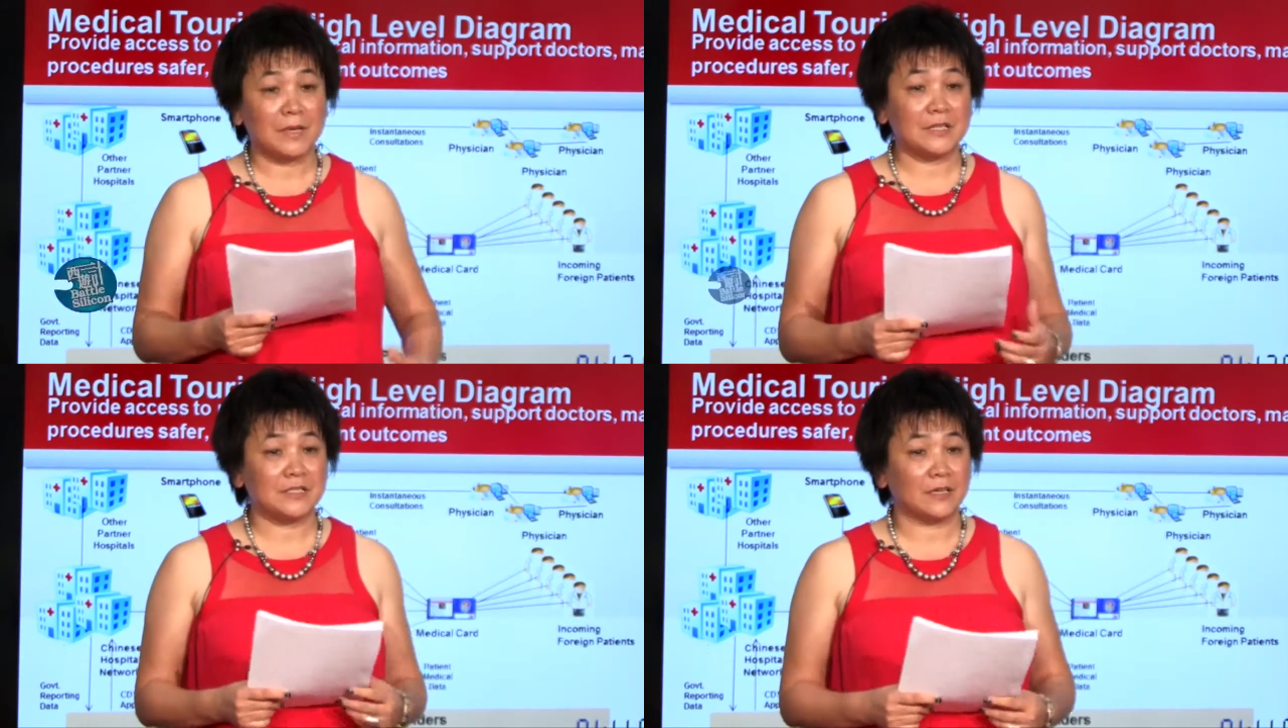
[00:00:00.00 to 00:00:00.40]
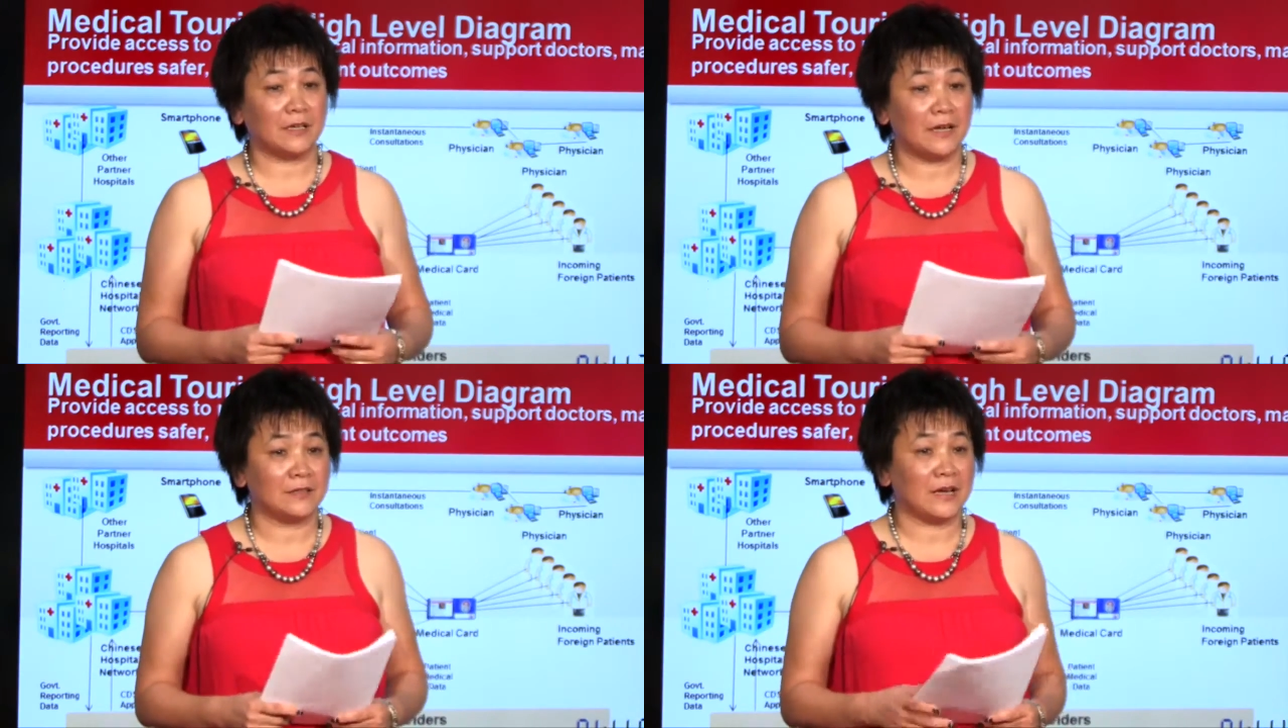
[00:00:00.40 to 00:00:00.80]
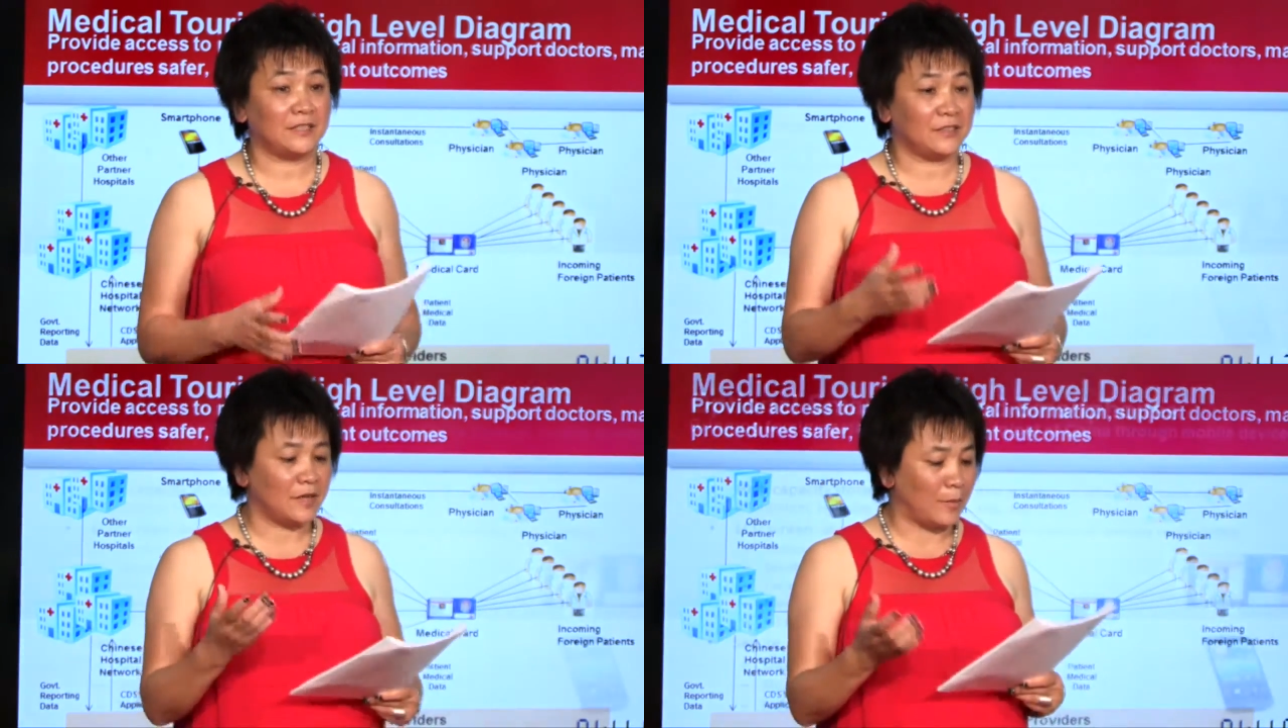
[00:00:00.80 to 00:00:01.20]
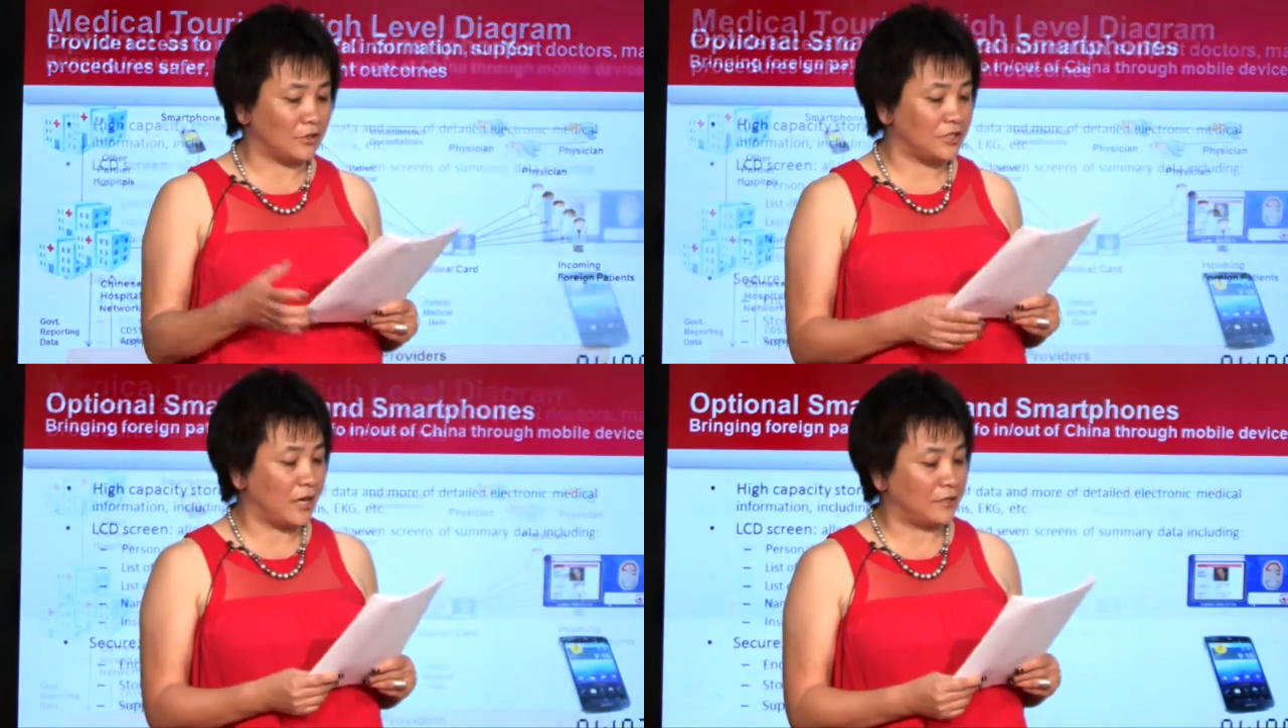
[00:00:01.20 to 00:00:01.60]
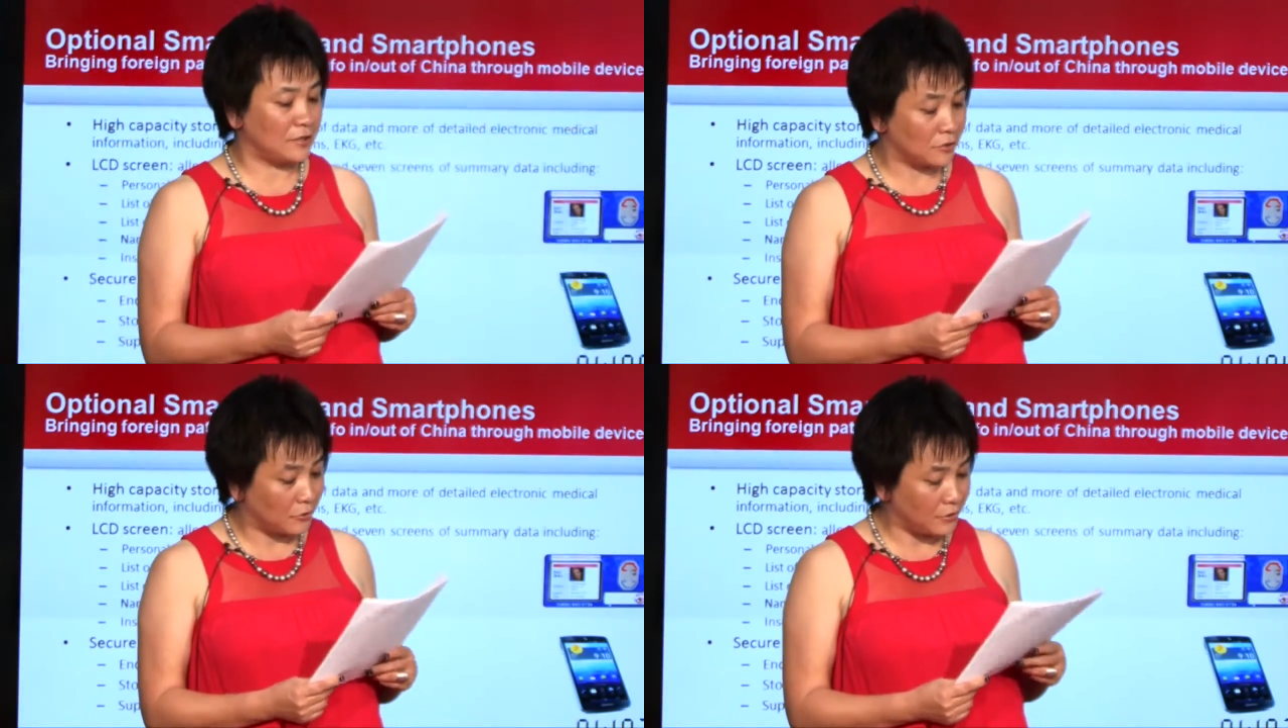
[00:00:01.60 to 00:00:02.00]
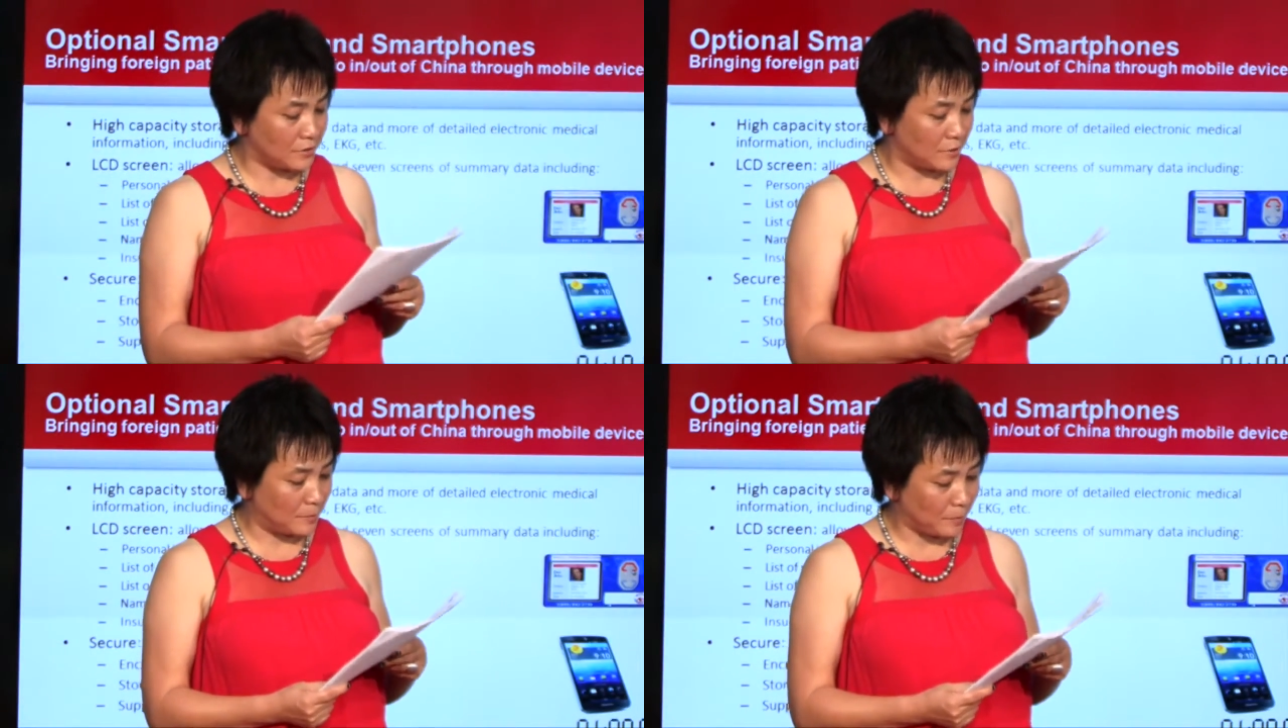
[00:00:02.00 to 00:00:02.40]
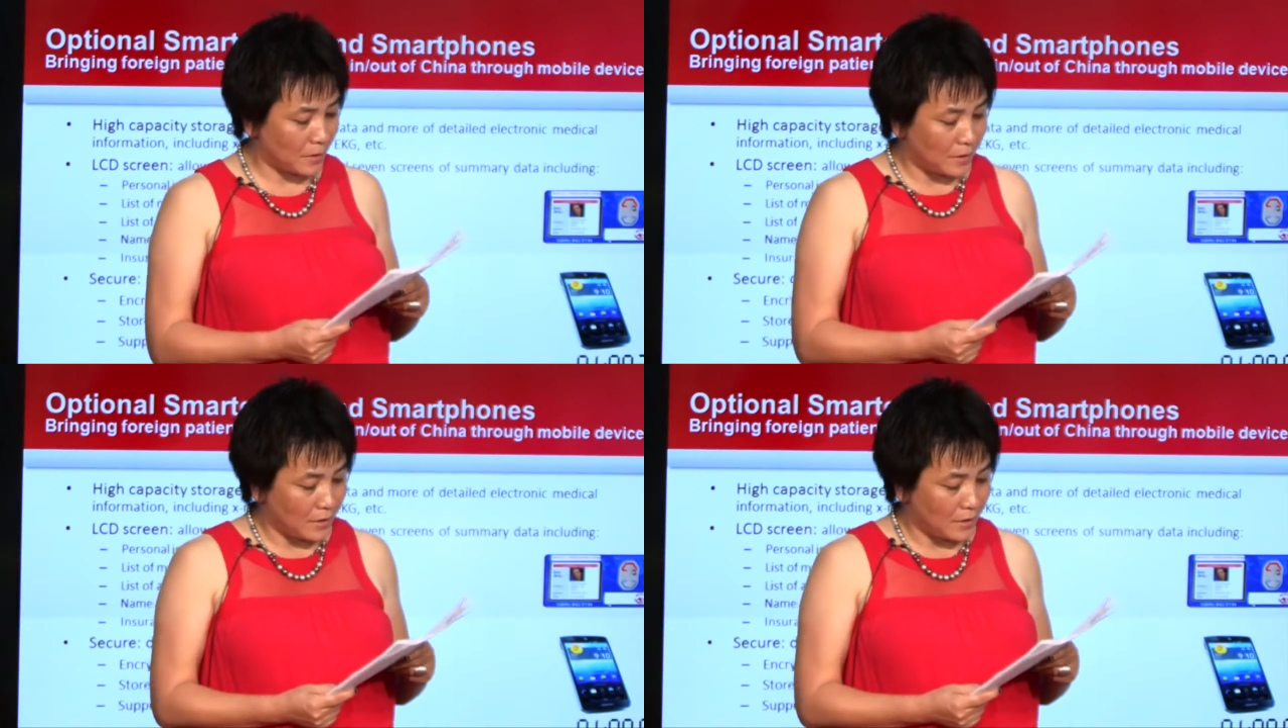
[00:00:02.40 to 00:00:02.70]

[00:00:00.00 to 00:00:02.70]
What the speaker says: basically has an idea about Chinese tourism.